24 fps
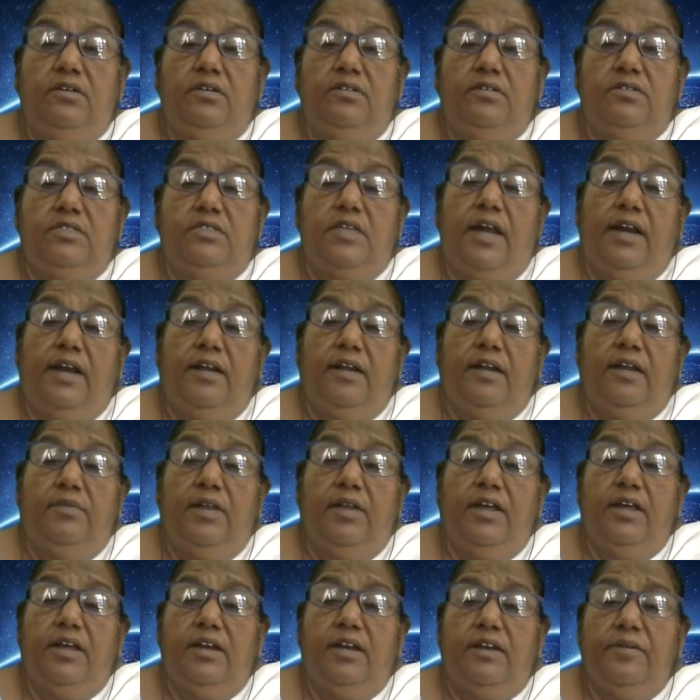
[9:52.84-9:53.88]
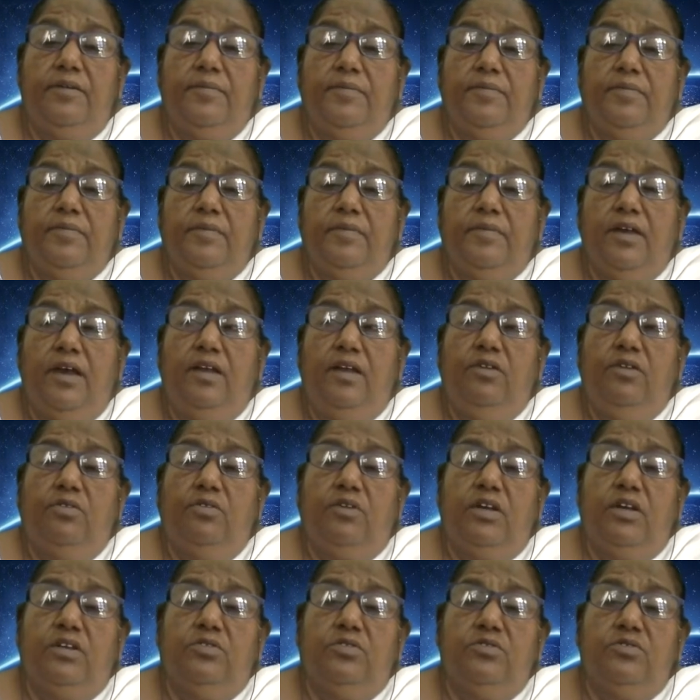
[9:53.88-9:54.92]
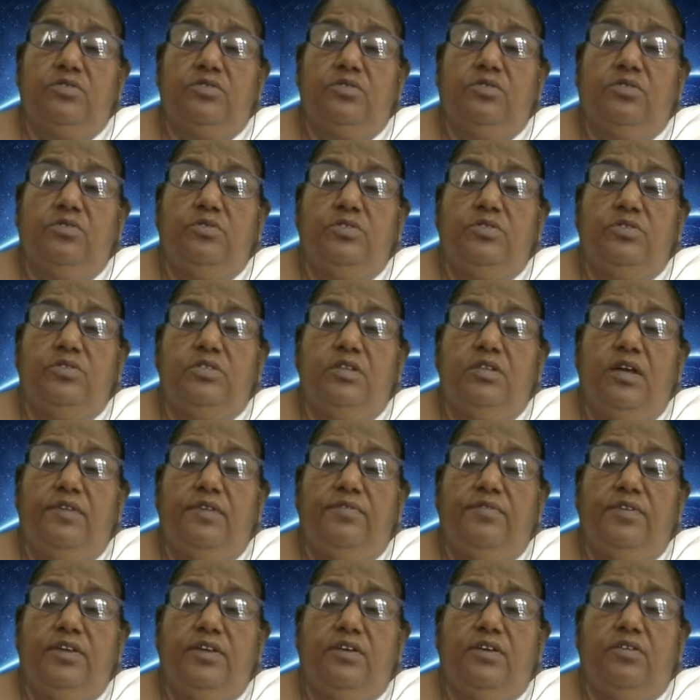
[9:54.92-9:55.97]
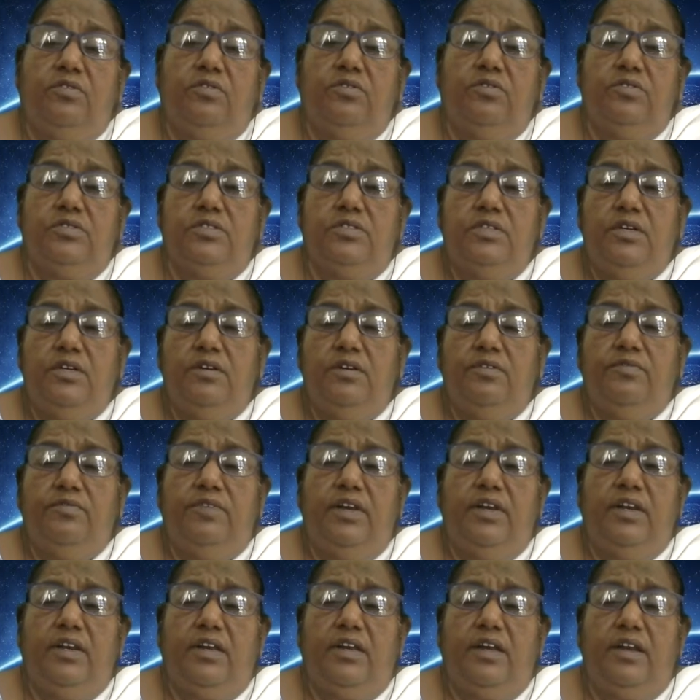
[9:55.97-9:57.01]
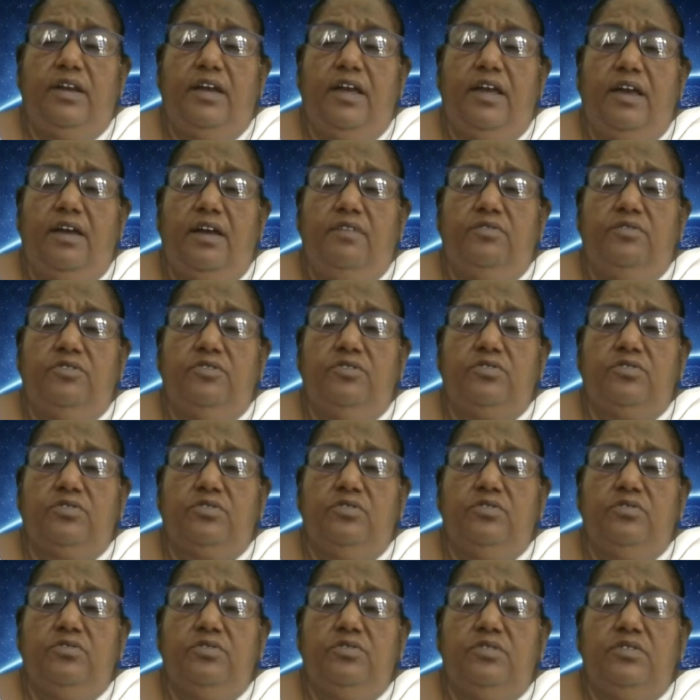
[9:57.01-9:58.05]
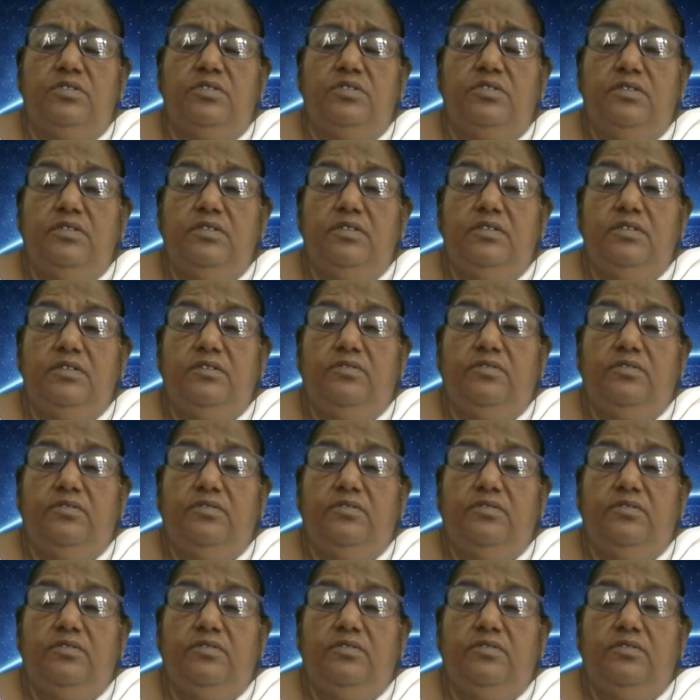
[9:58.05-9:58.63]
stand up there and look at those clothes, lovely clothes. When can I have those clothes?